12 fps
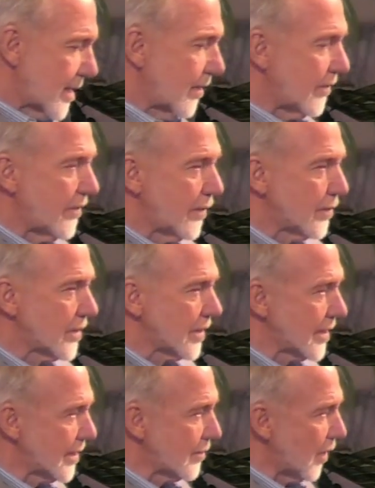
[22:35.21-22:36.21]

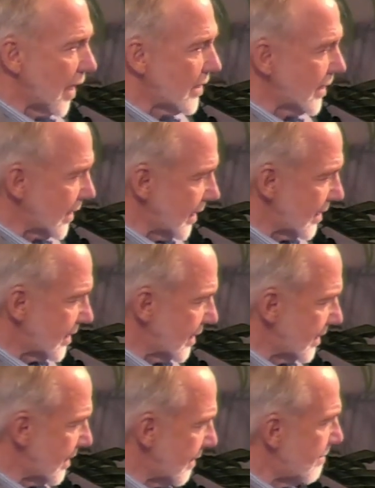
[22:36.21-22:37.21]
Confucius is watching this,
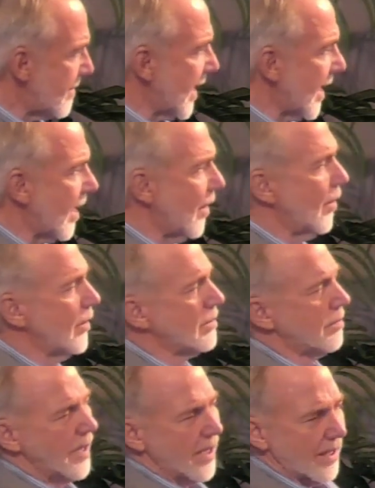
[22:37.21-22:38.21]
and an
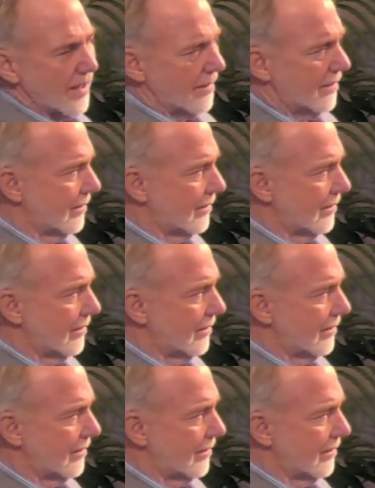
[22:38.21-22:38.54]
old man